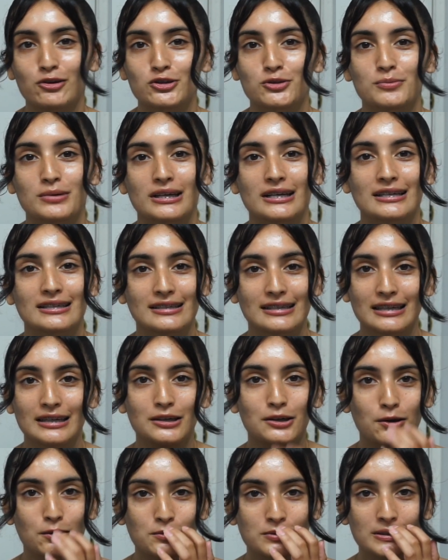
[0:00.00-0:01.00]
because He
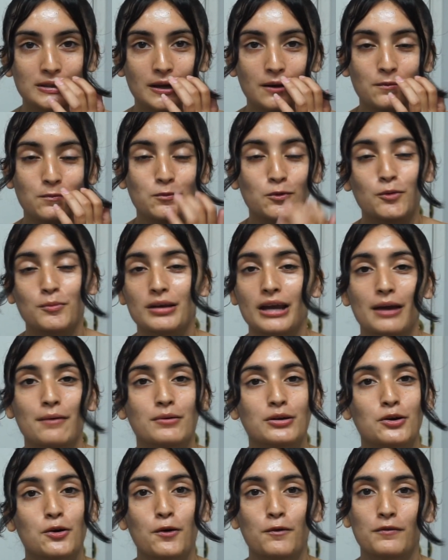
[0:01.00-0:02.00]
knows that we'll be able to
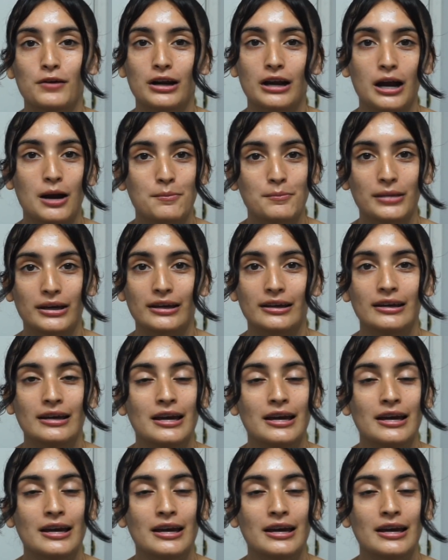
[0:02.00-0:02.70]
overcome it,